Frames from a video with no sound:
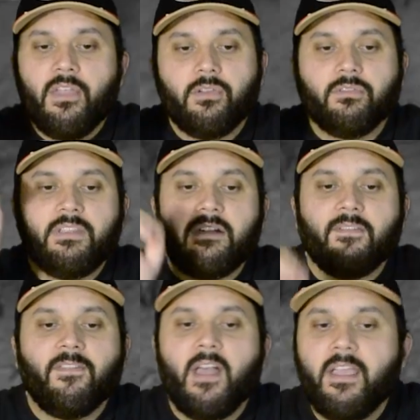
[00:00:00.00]
you will need a
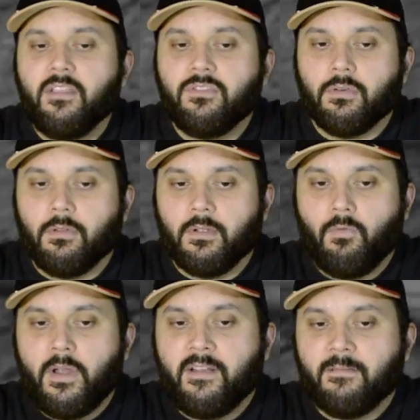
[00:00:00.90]
flight controller
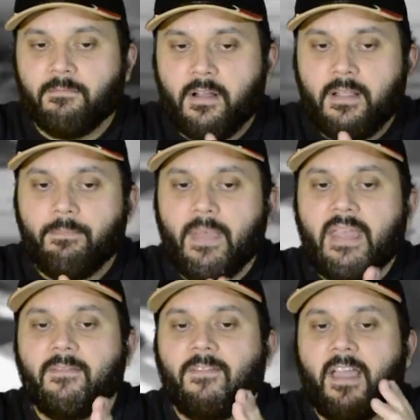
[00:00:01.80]
when running
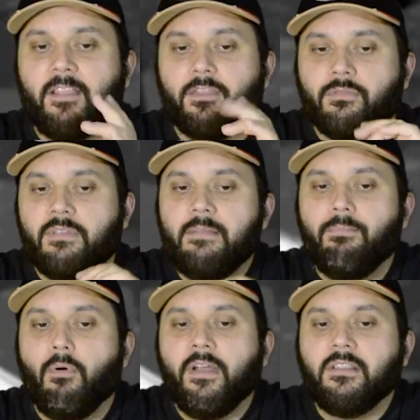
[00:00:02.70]
Betaflight
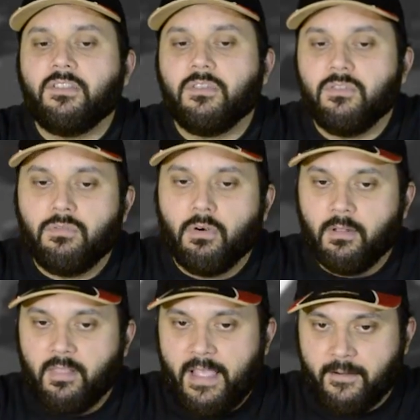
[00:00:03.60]
3.2
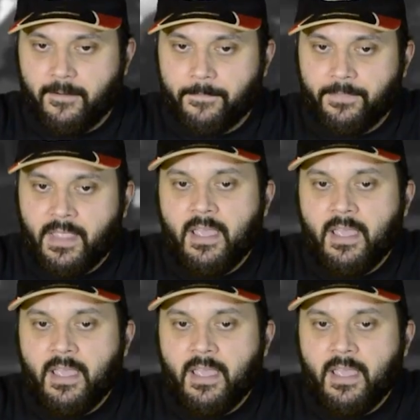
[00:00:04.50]
or later.